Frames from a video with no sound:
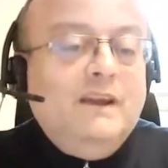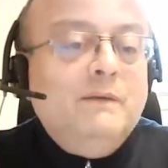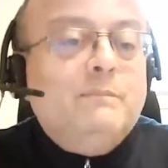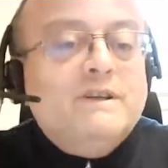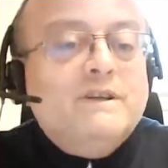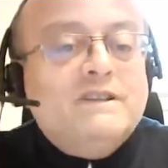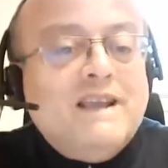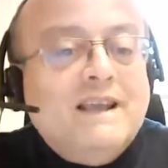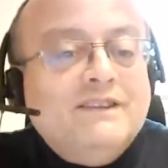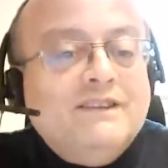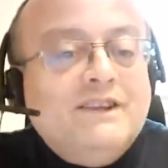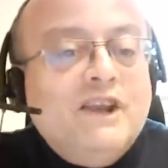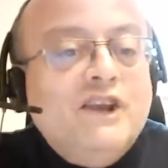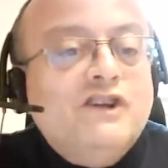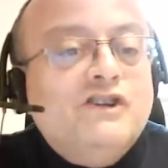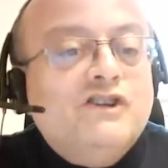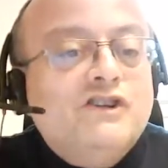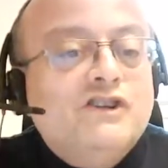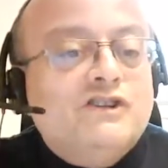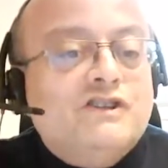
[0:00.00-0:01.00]

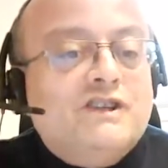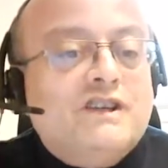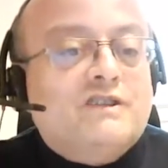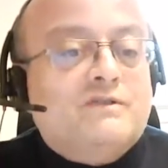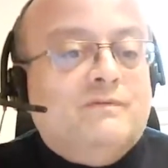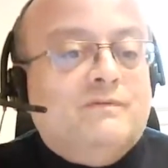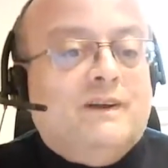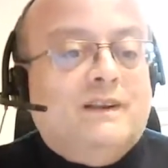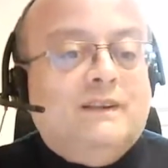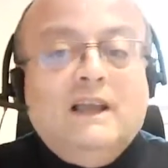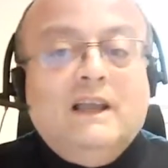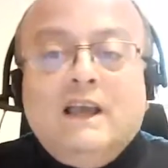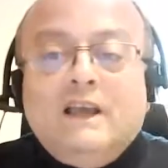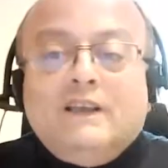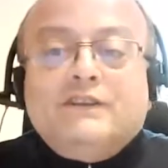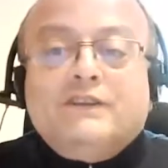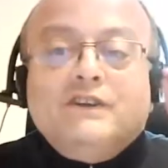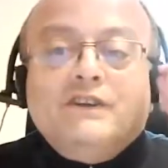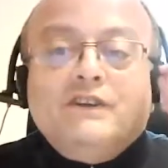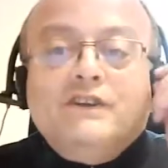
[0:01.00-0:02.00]
presentations as well.
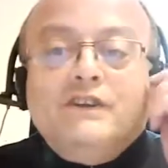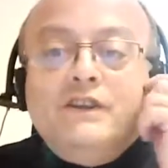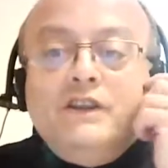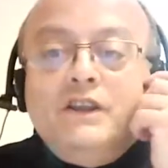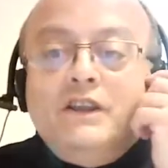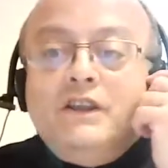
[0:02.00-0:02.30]
The